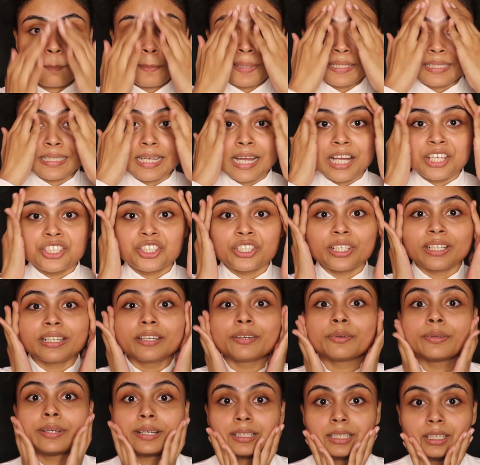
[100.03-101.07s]
Massage it
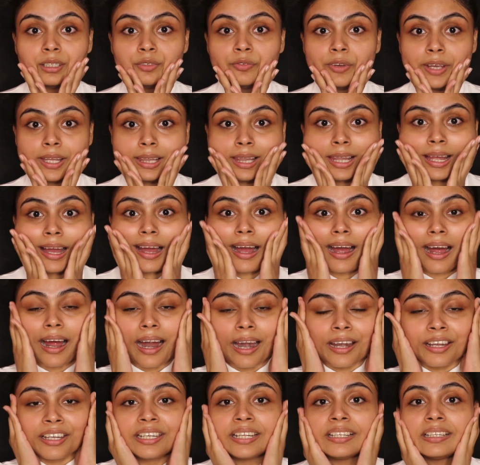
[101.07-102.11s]
really well
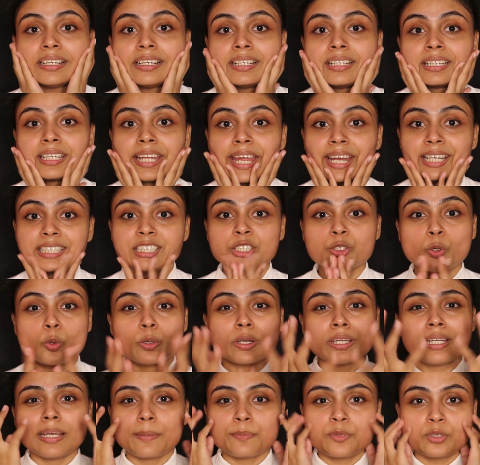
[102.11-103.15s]
until it gets
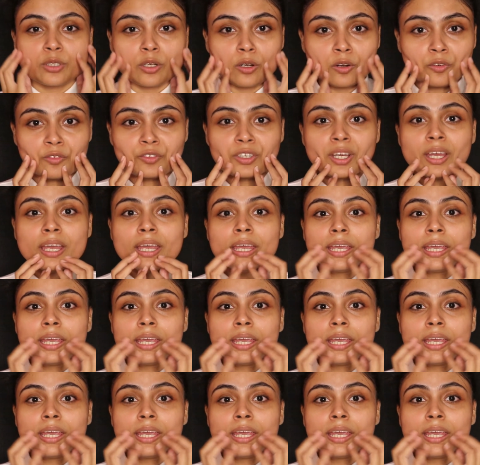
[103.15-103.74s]
totally absorbed